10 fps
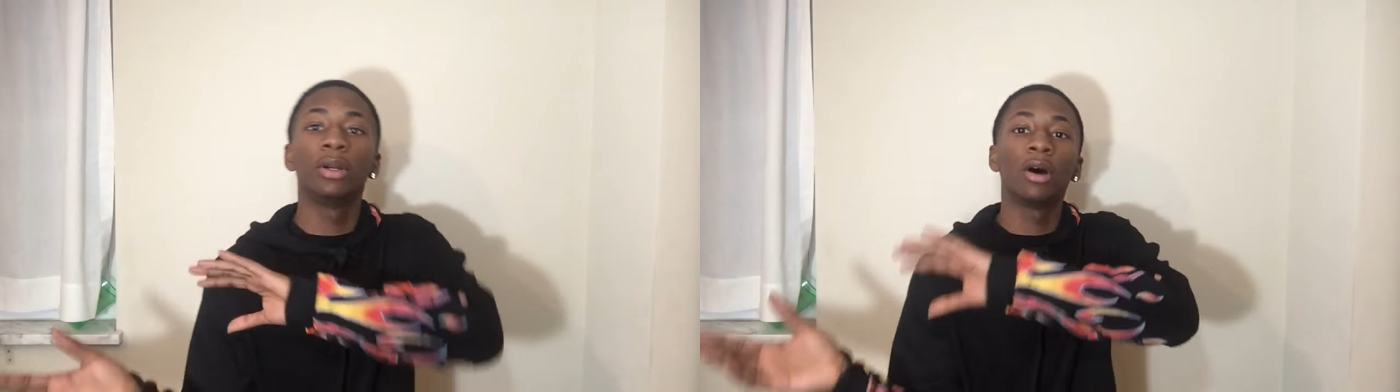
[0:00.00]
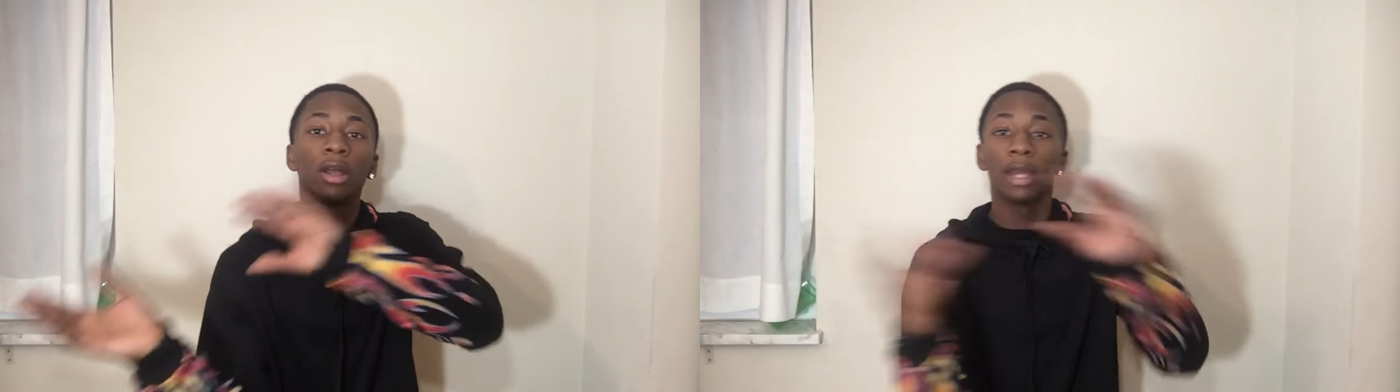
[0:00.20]

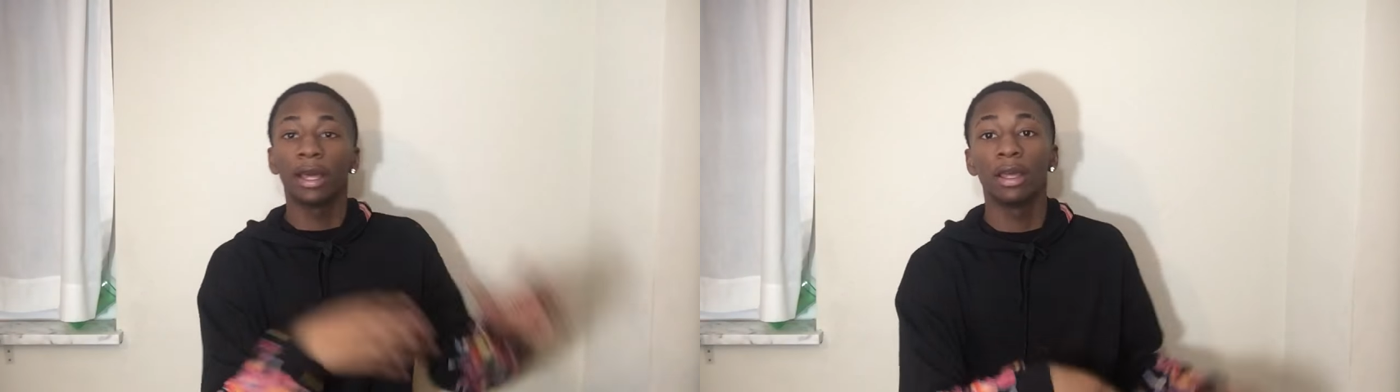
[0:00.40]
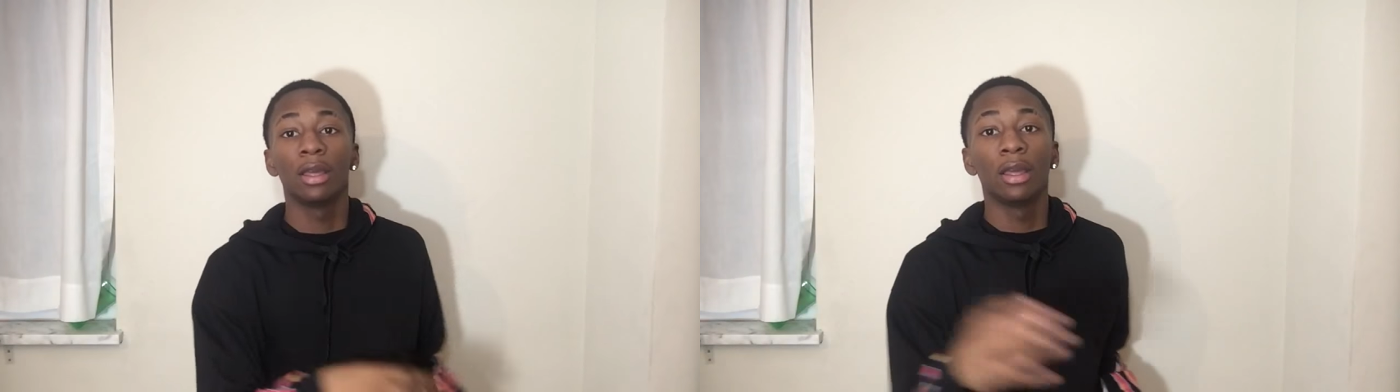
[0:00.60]
put all
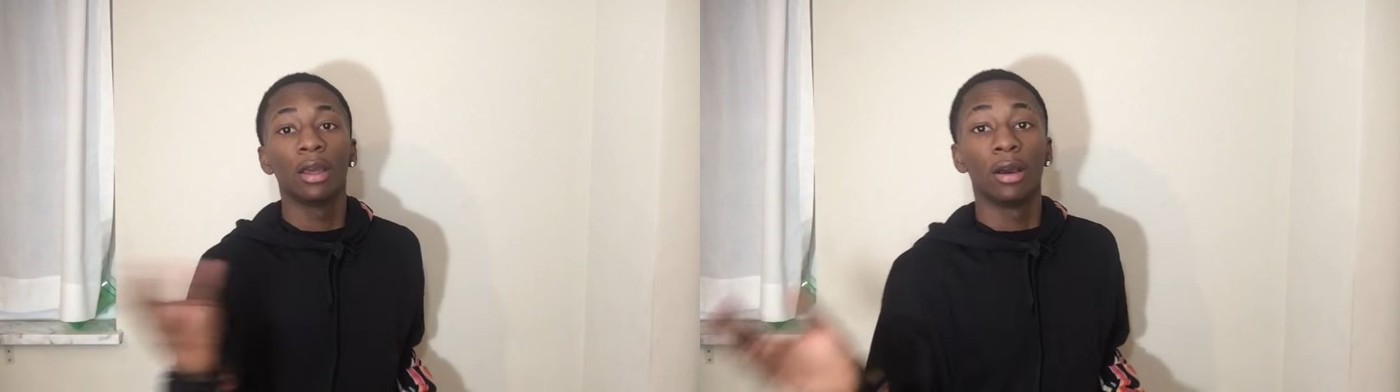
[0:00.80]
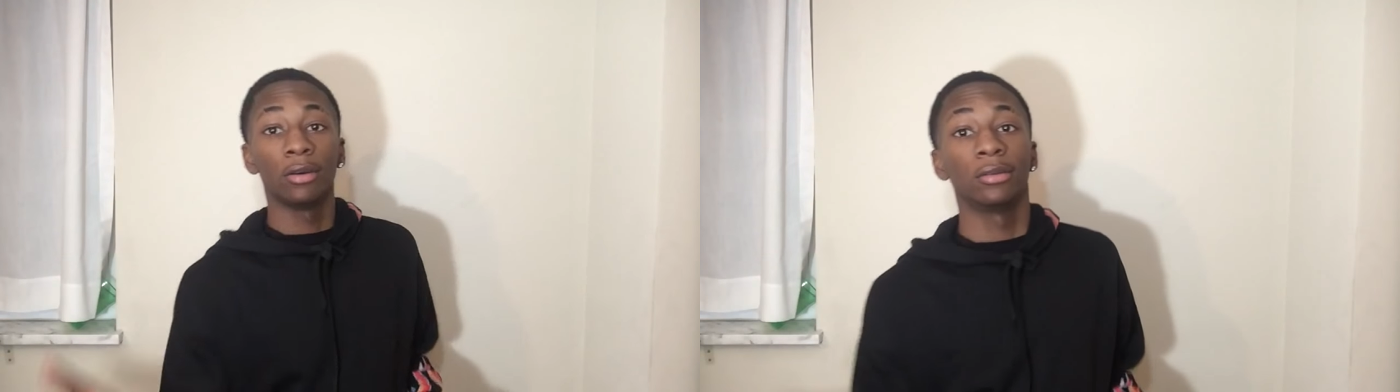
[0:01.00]
that,
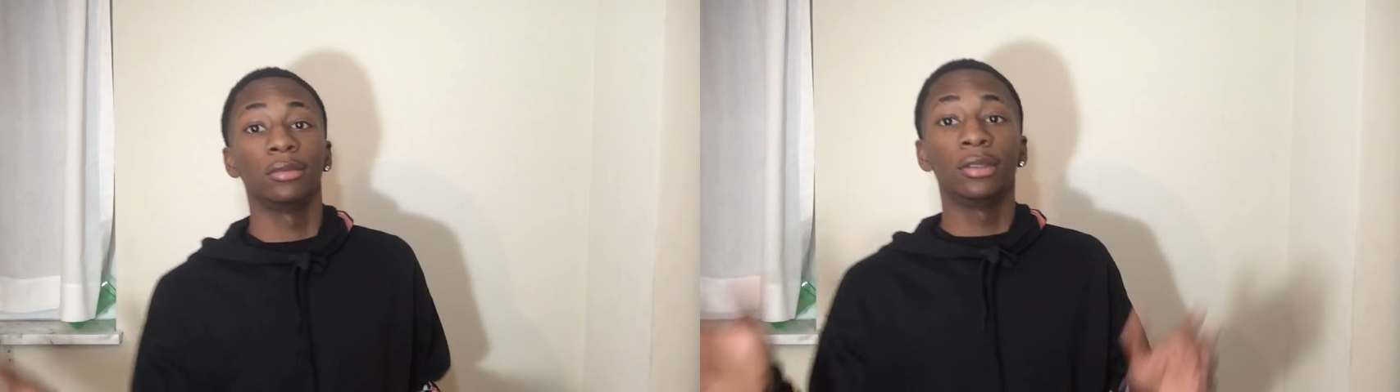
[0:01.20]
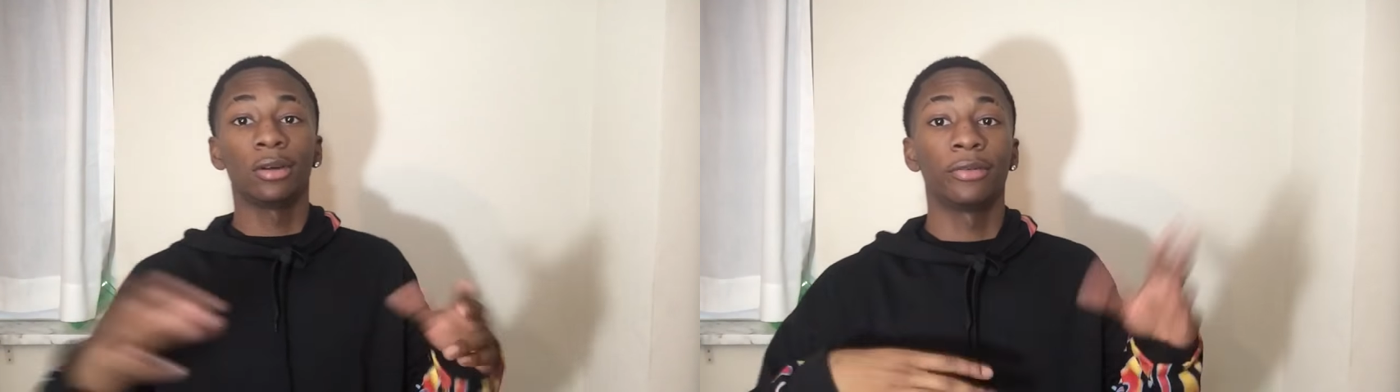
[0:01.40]
um,
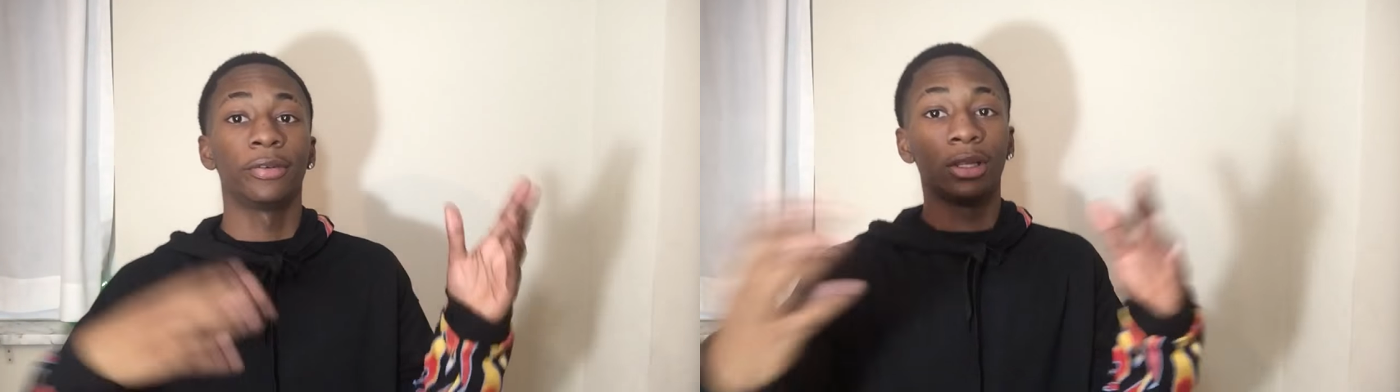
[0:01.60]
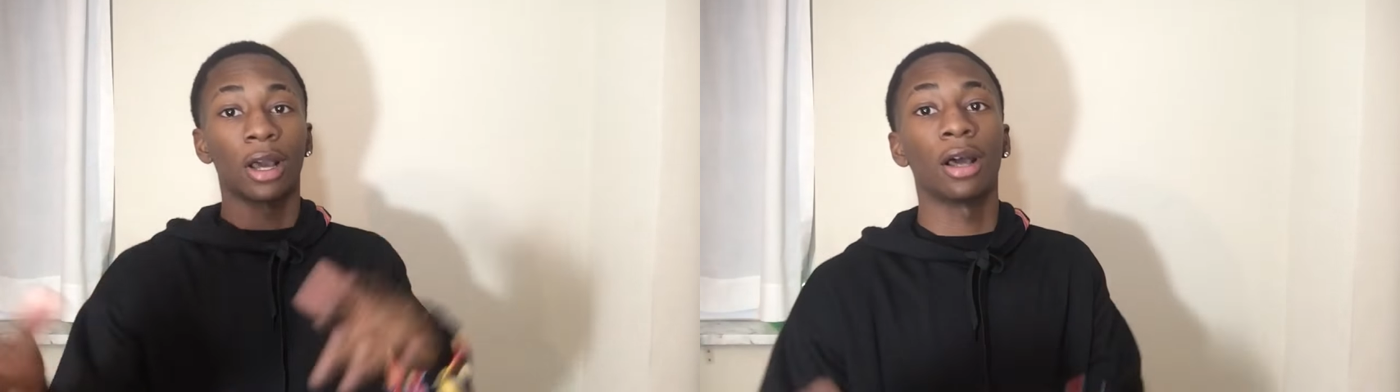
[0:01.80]
you know,
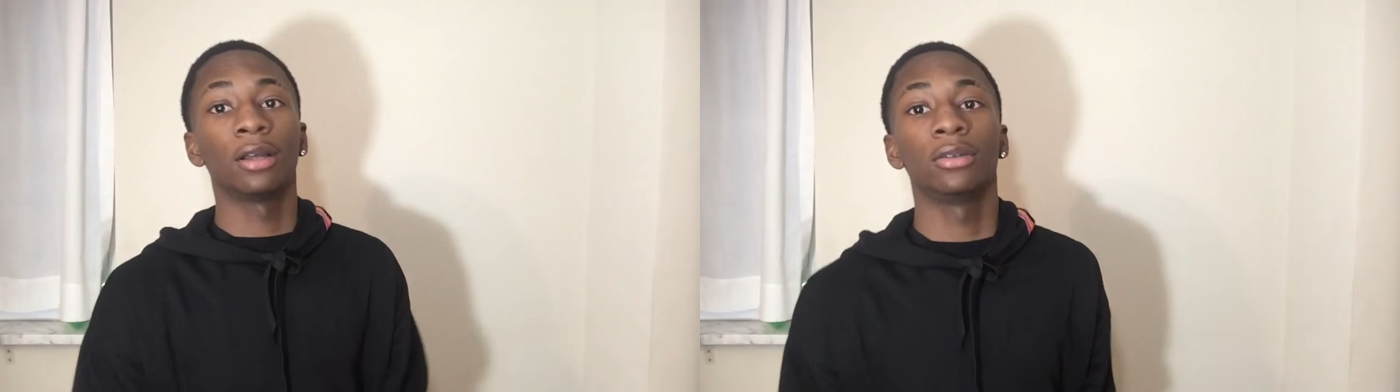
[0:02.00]
for y'all.